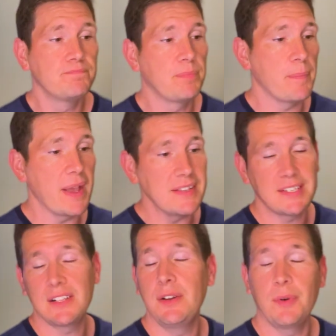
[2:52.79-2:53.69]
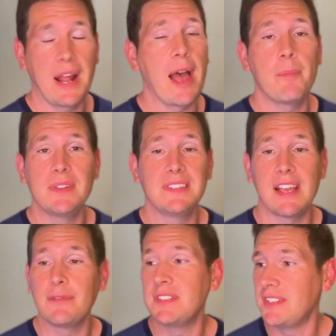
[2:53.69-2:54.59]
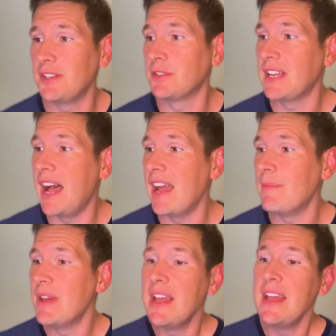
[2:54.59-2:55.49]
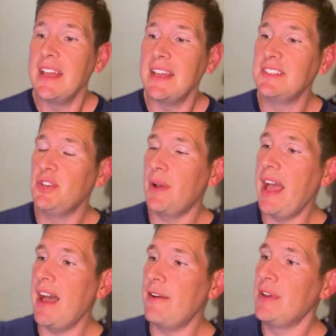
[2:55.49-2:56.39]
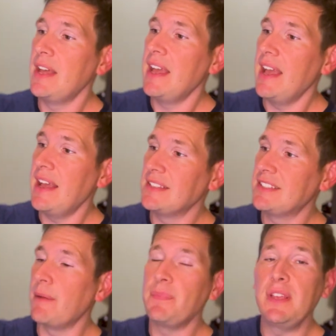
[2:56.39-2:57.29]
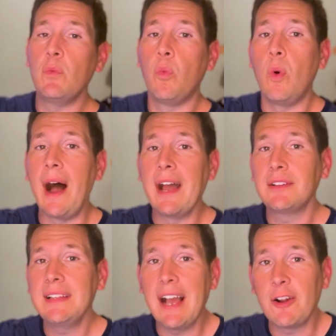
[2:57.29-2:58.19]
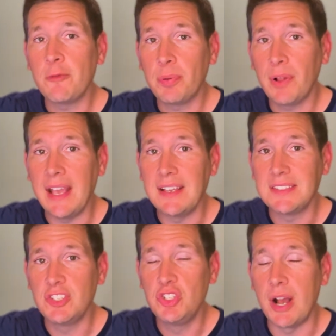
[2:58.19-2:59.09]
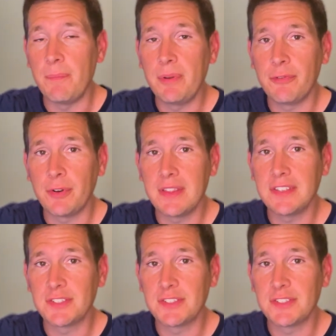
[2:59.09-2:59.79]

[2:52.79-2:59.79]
But basically what happens every single time is you have something wildly out of place jump in front of the